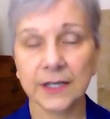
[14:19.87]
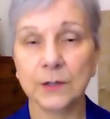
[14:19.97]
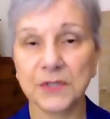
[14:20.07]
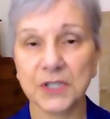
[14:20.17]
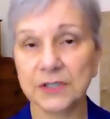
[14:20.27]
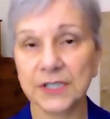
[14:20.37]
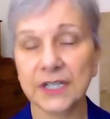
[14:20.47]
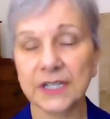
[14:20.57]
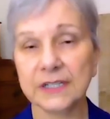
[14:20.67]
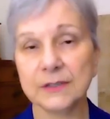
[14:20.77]

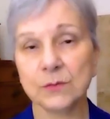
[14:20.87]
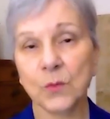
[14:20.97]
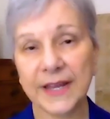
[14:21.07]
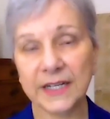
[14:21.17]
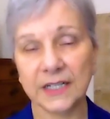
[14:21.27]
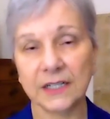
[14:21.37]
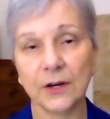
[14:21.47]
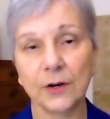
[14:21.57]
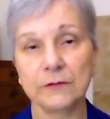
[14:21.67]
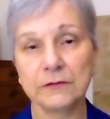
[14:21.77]
immunity is waning
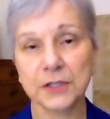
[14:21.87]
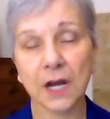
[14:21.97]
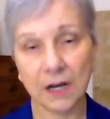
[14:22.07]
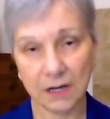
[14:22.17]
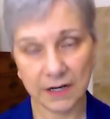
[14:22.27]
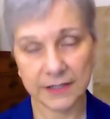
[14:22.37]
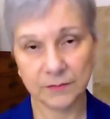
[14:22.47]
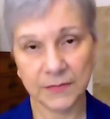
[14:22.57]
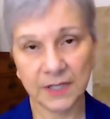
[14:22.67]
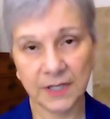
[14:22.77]
over time.